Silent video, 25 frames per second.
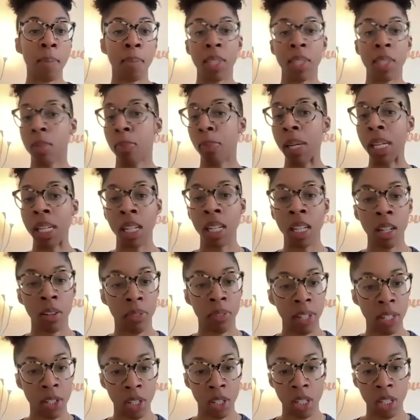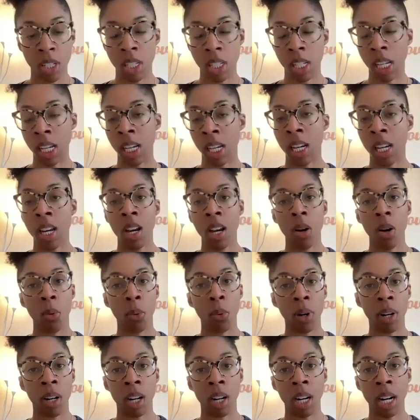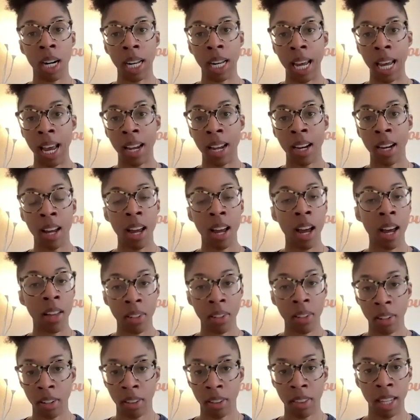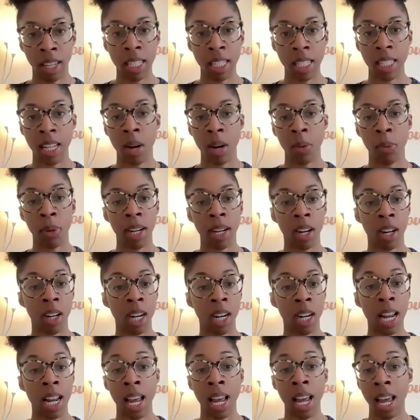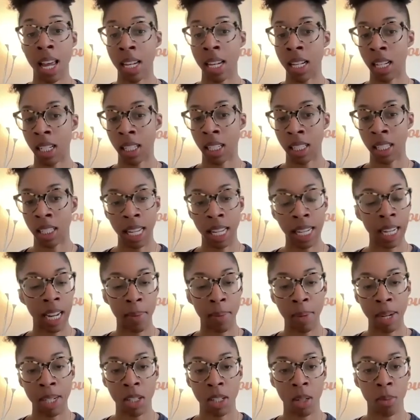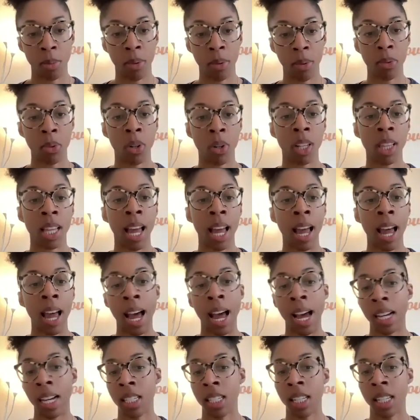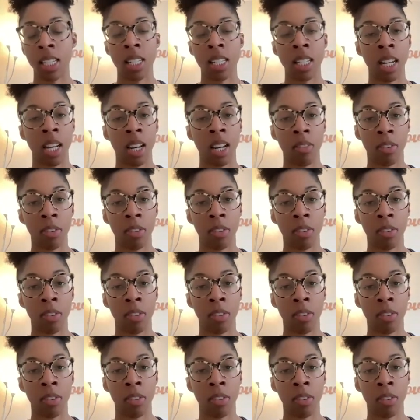Speed and efficiency were, again, other things that we heard. And like I mentioned before, that access to